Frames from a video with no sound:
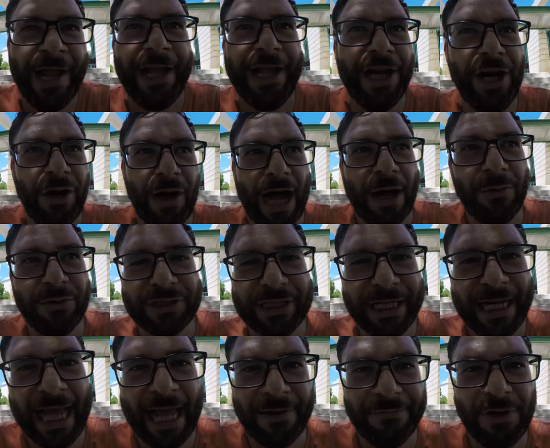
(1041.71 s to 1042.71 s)
you know, I was
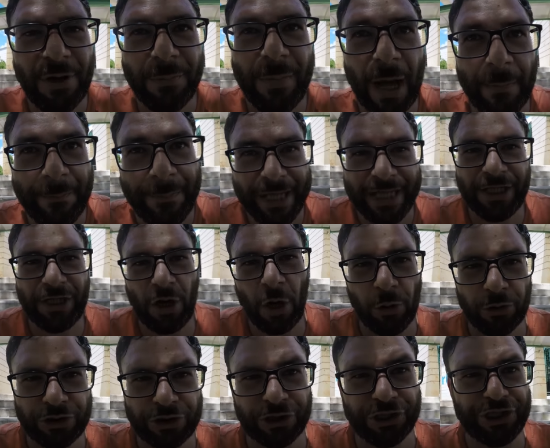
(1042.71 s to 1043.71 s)
gonna have a, a, big
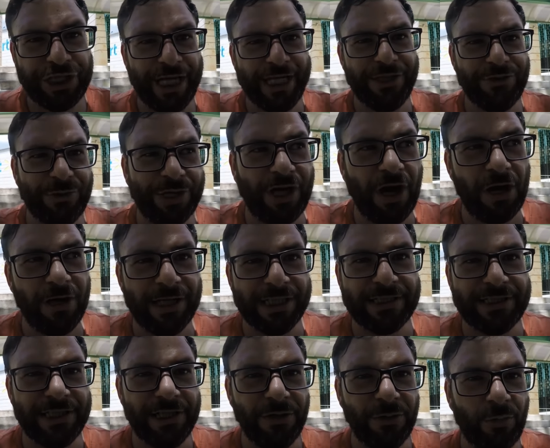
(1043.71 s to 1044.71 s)
culture change
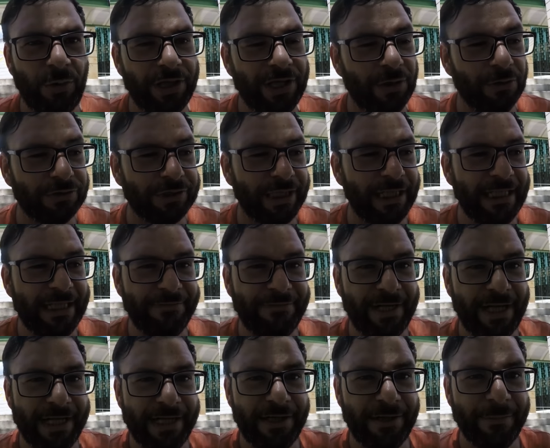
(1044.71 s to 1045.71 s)
regardless, you know, whether I was gonna live
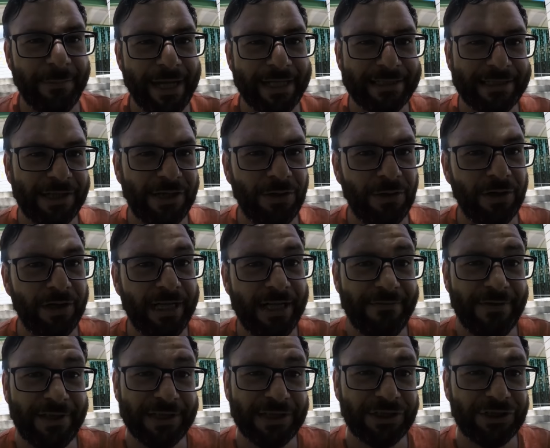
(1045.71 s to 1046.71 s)
out here in Mexico or
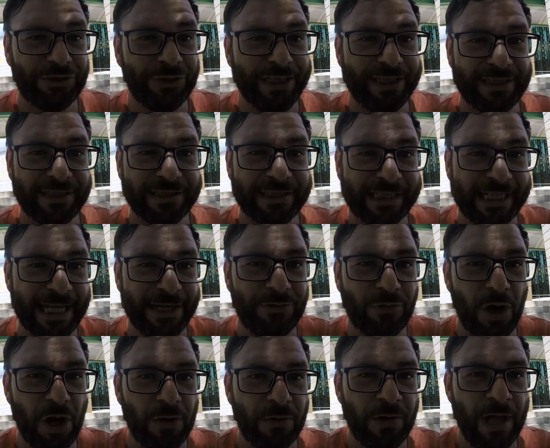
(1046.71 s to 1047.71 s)
live on the streets in Skid
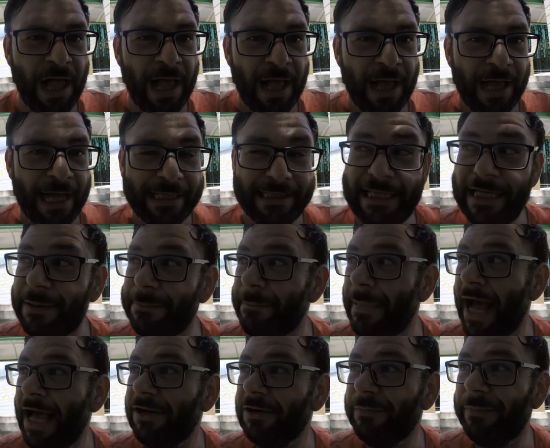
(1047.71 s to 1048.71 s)
Row. It didn't
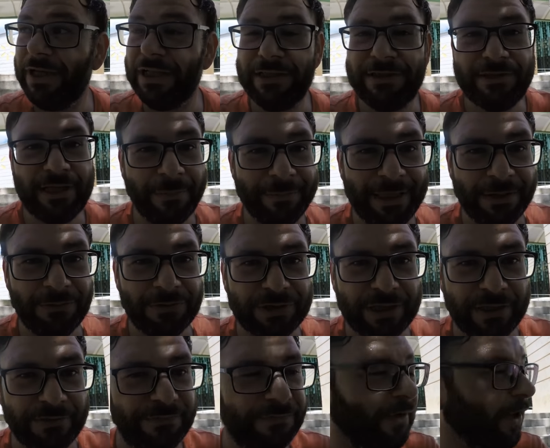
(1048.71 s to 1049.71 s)
matter, but something was
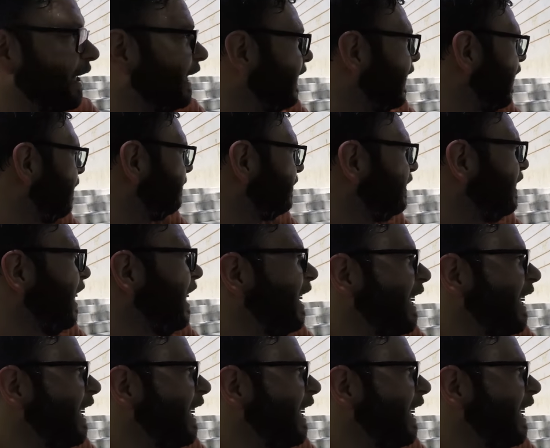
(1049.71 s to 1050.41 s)
gonna fucking happen.